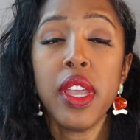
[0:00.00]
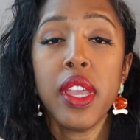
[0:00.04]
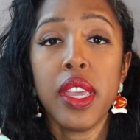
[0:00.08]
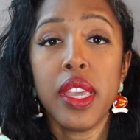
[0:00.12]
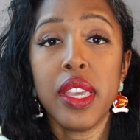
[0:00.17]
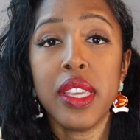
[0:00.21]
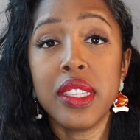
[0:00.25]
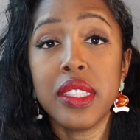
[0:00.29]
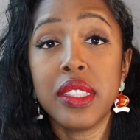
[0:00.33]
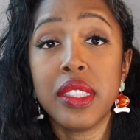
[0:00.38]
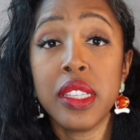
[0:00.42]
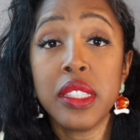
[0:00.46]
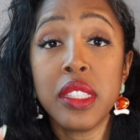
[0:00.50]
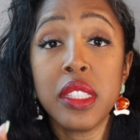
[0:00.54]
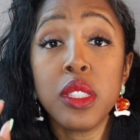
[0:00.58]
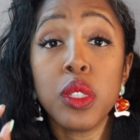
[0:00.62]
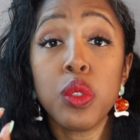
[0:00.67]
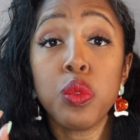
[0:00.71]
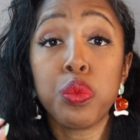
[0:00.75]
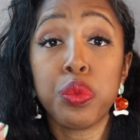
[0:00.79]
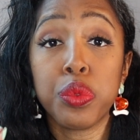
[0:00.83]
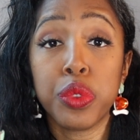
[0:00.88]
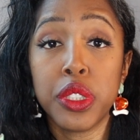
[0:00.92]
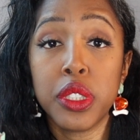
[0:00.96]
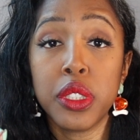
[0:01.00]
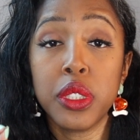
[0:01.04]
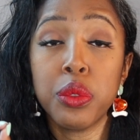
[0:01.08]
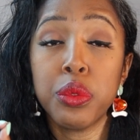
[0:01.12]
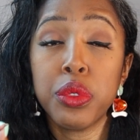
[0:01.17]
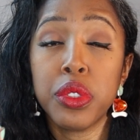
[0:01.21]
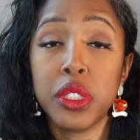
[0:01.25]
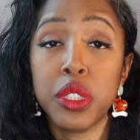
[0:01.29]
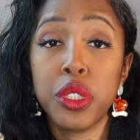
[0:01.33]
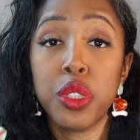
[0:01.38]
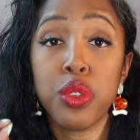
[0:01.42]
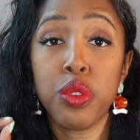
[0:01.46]
is this is a
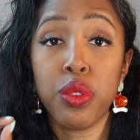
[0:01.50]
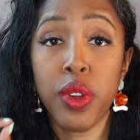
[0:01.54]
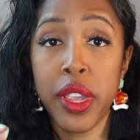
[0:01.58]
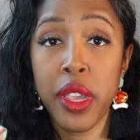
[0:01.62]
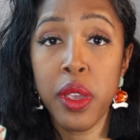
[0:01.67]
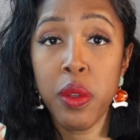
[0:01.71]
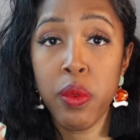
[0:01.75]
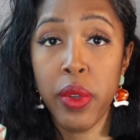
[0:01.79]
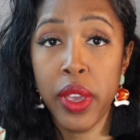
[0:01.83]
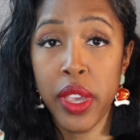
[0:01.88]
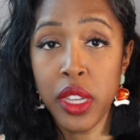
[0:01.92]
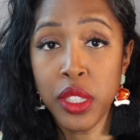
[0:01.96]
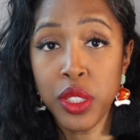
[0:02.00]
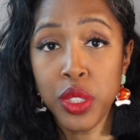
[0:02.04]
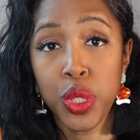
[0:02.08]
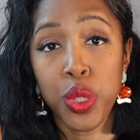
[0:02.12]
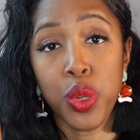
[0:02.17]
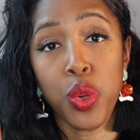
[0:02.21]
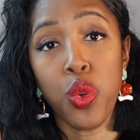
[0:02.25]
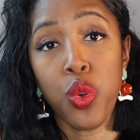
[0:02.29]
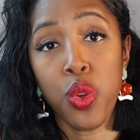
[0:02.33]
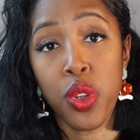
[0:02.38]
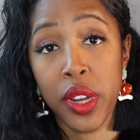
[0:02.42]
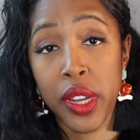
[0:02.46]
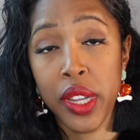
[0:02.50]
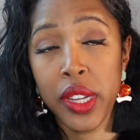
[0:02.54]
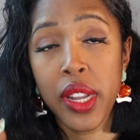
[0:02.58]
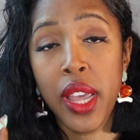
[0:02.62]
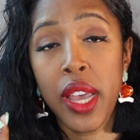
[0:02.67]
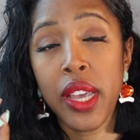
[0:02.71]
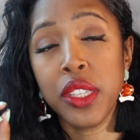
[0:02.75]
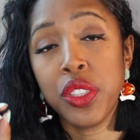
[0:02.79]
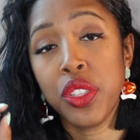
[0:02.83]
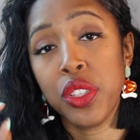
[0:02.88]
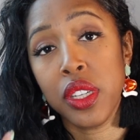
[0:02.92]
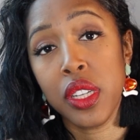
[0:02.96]
really great way to
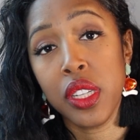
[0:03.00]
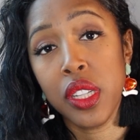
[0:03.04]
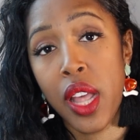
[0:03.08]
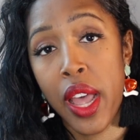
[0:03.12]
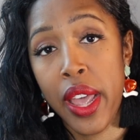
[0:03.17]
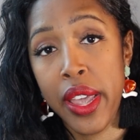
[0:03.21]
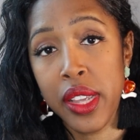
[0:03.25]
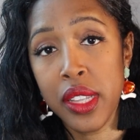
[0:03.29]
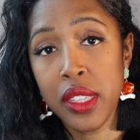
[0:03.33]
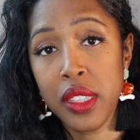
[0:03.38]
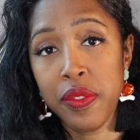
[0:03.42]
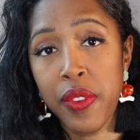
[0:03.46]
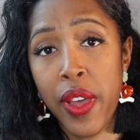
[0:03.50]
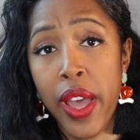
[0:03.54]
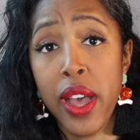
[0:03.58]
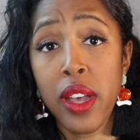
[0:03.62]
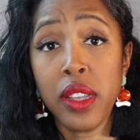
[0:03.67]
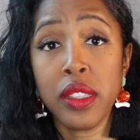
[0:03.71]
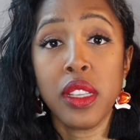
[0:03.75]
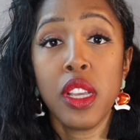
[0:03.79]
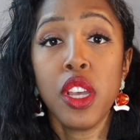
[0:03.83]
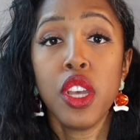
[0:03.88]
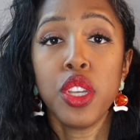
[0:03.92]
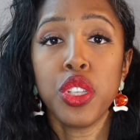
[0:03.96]
organize your clients' files.